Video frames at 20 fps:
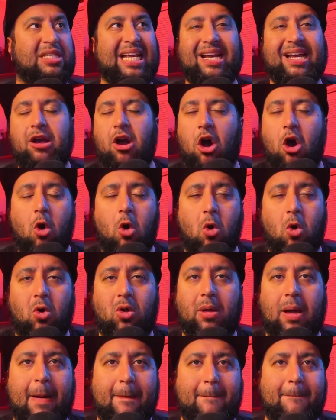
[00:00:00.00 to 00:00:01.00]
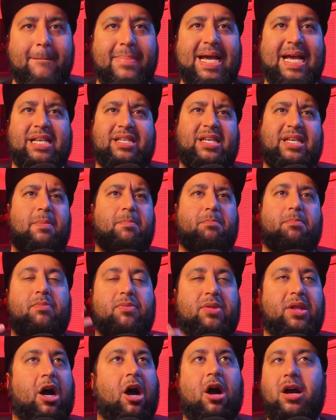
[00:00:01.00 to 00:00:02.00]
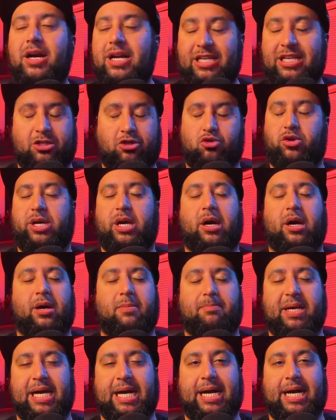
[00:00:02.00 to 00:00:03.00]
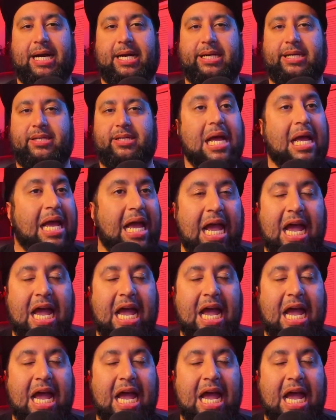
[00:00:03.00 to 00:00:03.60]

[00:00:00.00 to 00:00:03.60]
like all amazing artistry behind it.